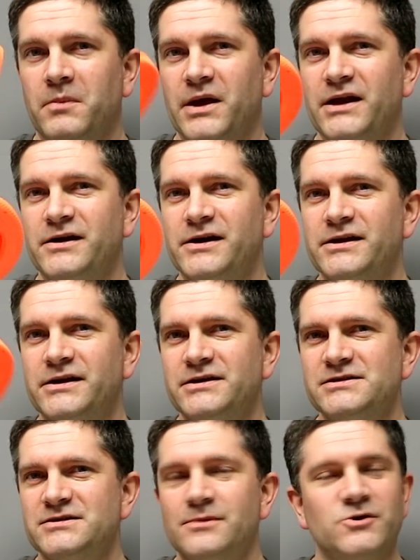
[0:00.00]
Any
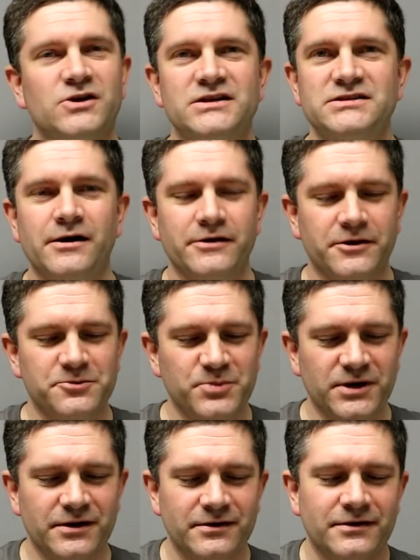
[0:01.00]
ideas? I'm not going to tell you,
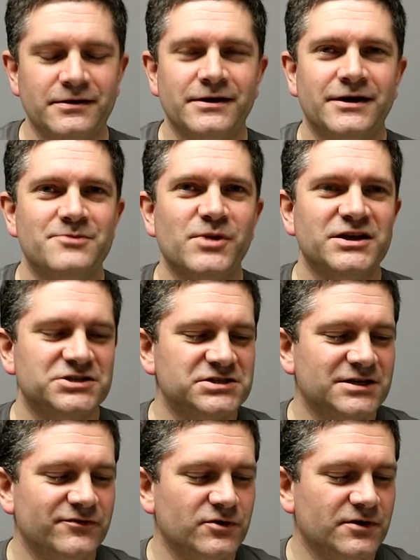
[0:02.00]
but it might
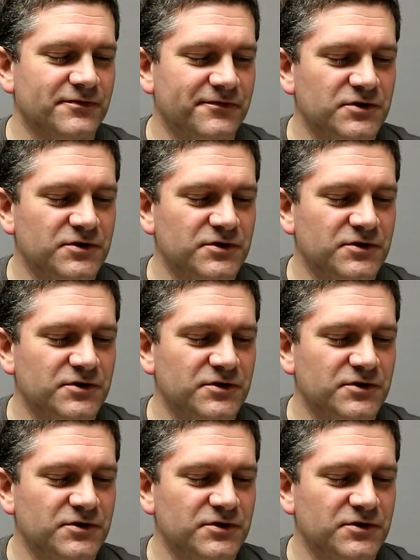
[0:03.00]
just give you a